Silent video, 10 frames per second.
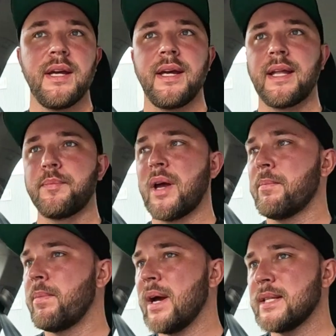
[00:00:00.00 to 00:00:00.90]
get my
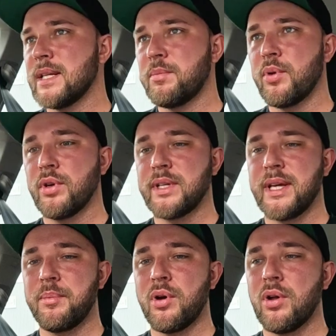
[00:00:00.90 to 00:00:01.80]
biting point,
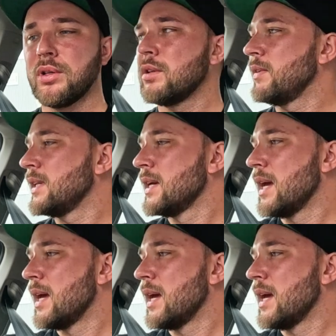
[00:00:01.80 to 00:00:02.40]
keep hold of it,